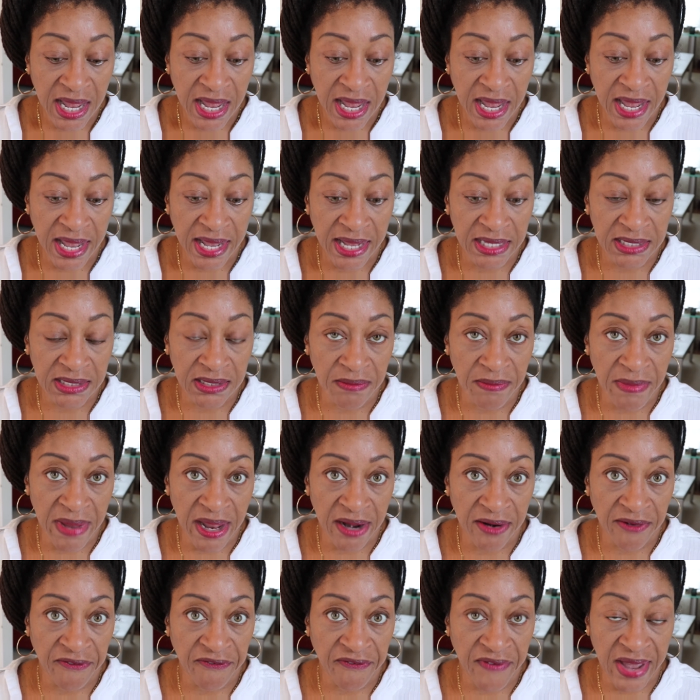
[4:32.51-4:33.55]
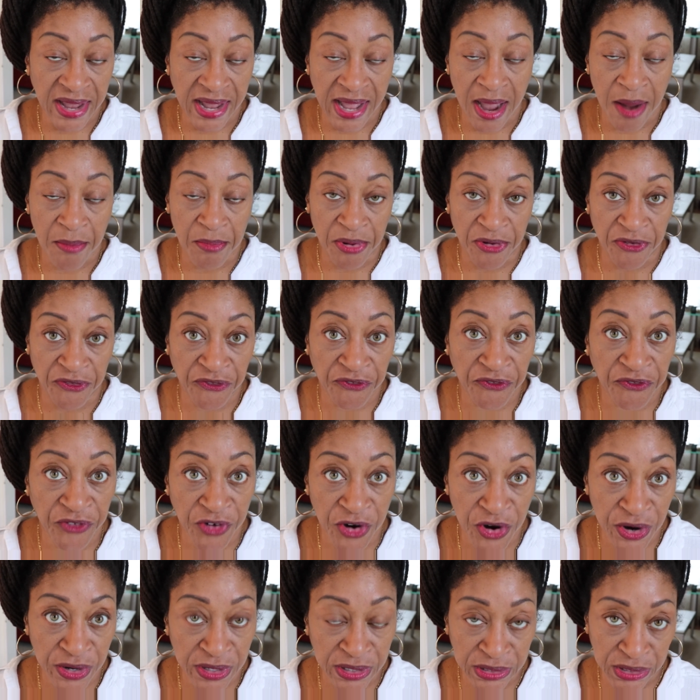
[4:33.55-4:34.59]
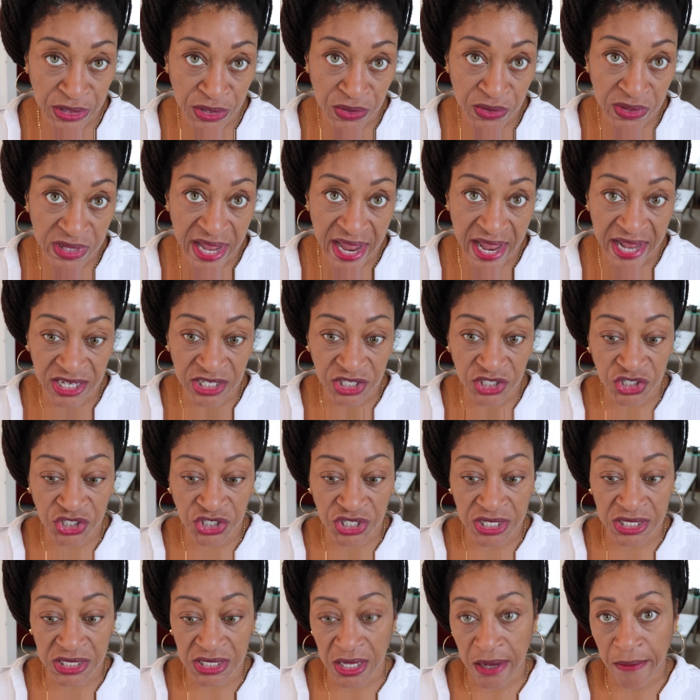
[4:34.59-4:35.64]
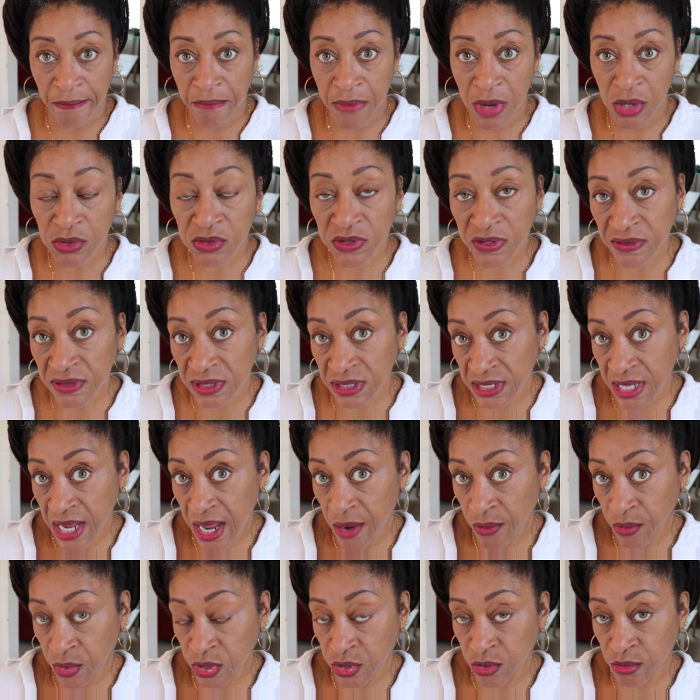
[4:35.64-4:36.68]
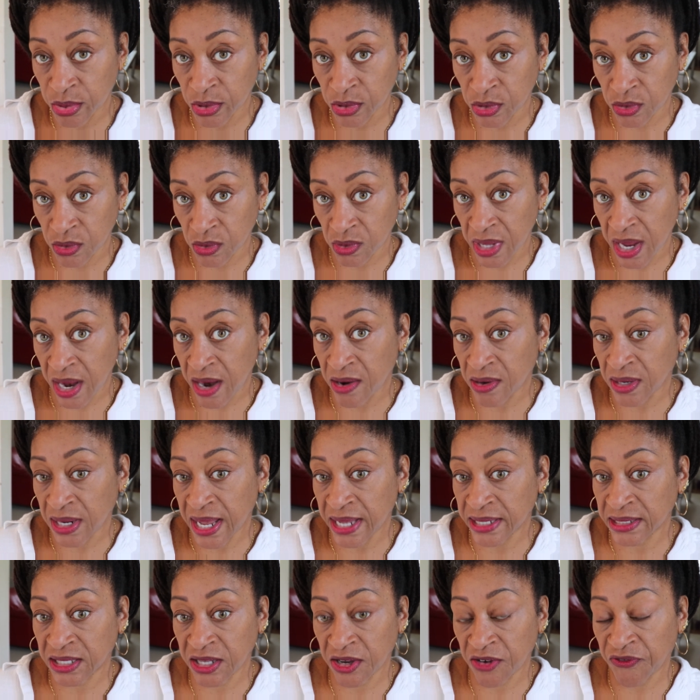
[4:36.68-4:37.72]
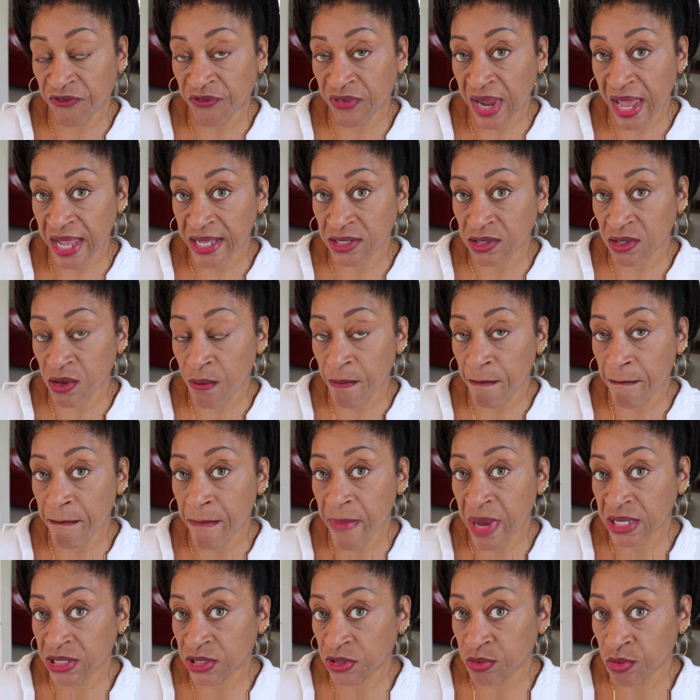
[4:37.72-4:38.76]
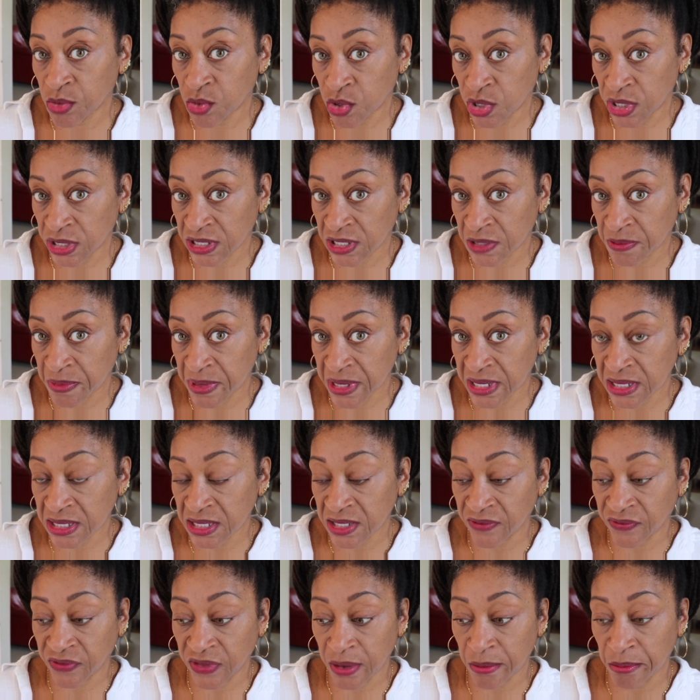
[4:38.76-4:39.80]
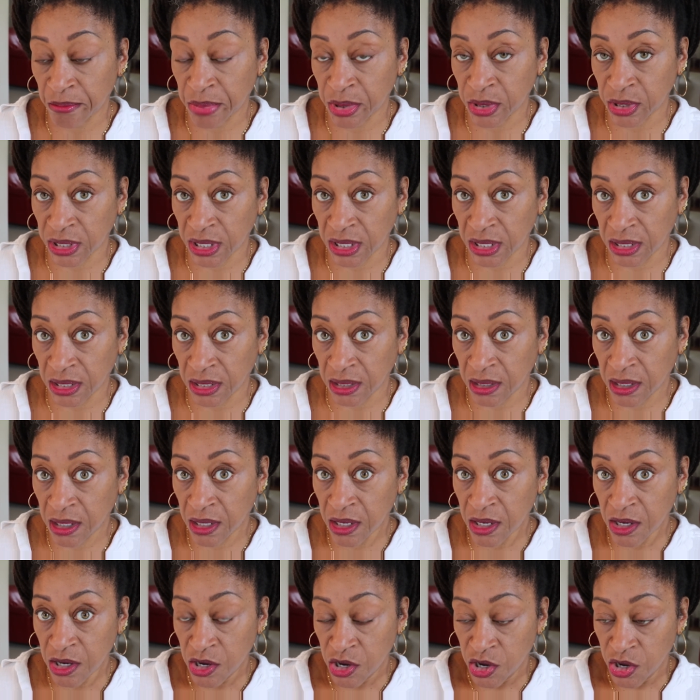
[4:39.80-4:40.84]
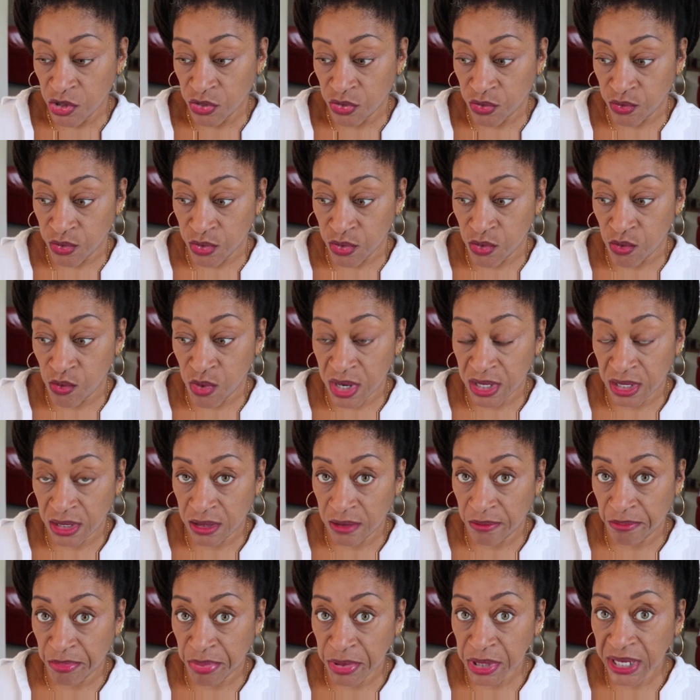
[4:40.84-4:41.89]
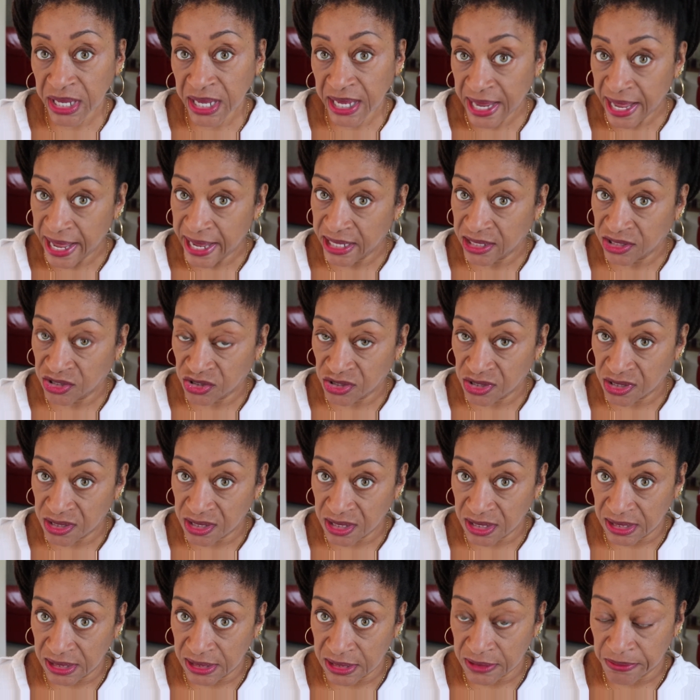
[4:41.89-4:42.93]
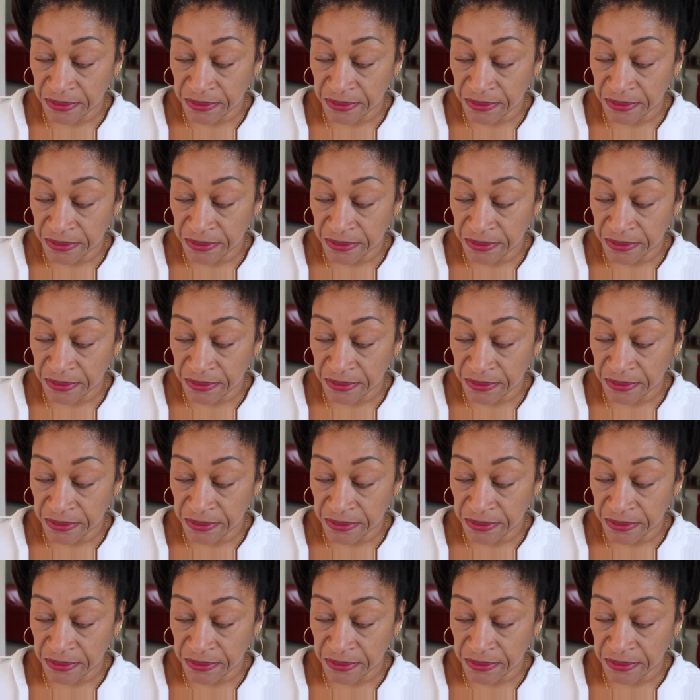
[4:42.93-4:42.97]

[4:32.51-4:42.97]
As a matter of fact, I prefer to do that. It's just that most of the time when you book through the airlines, their flights are much more expensive than booking through one of the booking agencies.